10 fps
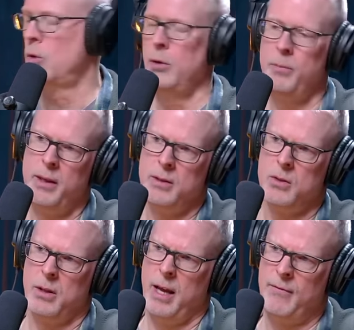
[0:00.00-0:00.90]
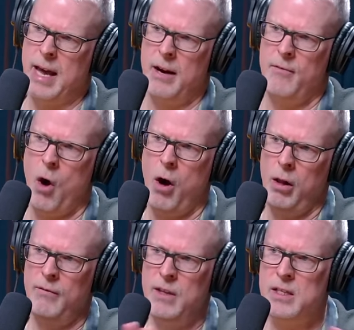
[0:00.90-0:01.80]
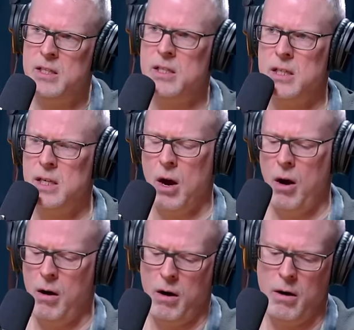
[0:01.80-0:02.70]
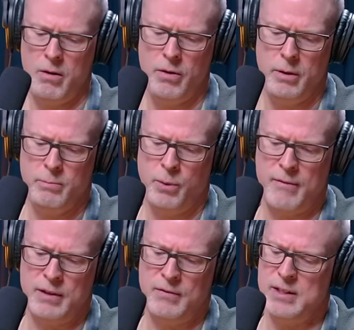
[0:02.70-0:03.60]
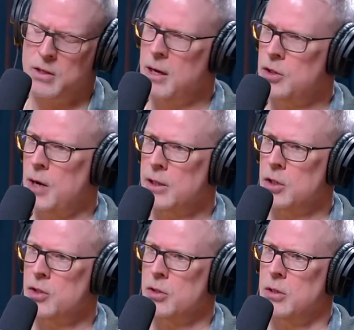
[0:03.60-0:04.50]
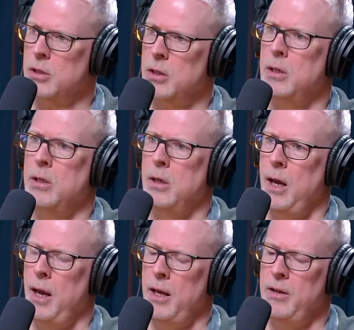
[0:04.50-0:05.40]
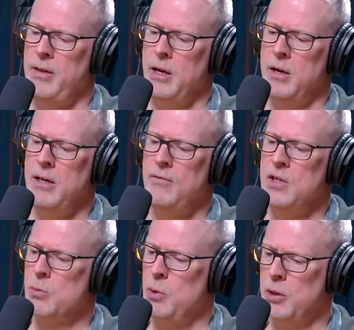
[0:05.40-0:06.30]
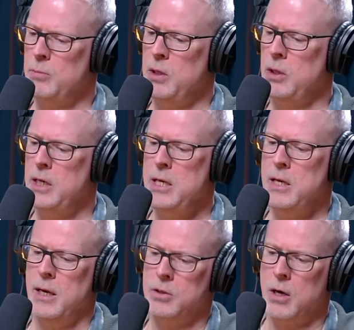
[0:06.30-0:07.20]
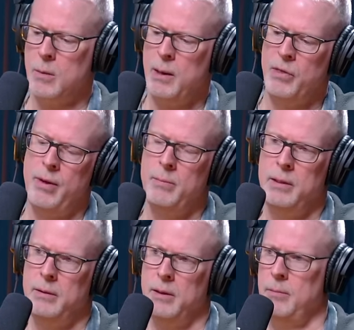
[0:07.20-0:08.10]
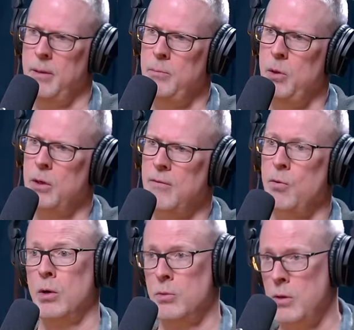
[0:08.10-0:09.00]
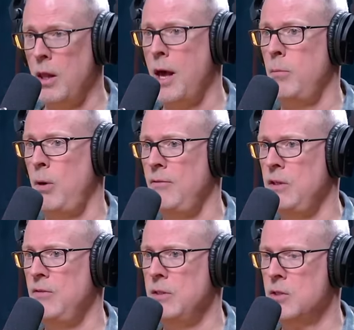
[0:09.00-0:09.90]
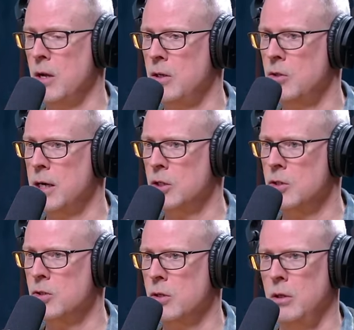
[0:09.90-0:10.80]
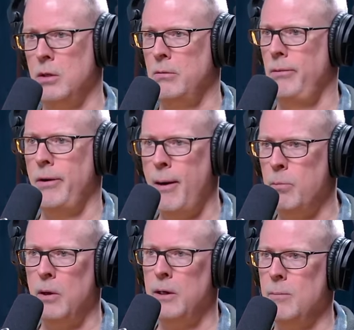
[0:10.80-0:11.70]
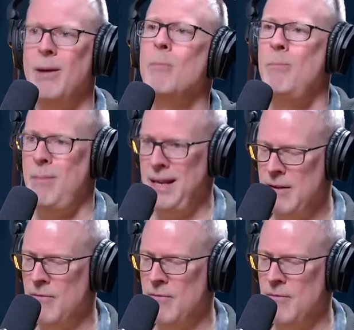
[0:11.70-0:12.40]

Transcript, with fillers: group that's left out of all of this are the private defense contractors. Mm-hmm. And they're an invisible community. I talk about them in my book. I've worked with a lot of private defense contractors. They're many